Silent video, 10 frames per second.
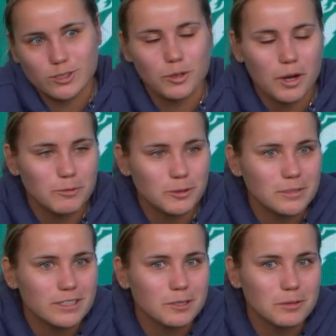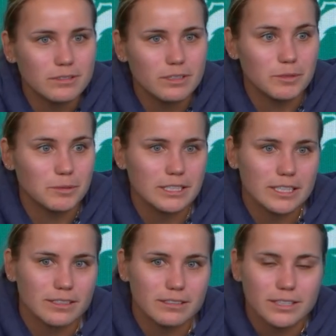you know, come to me. So, I mean, we're
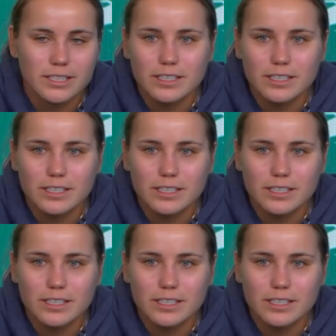seeing it.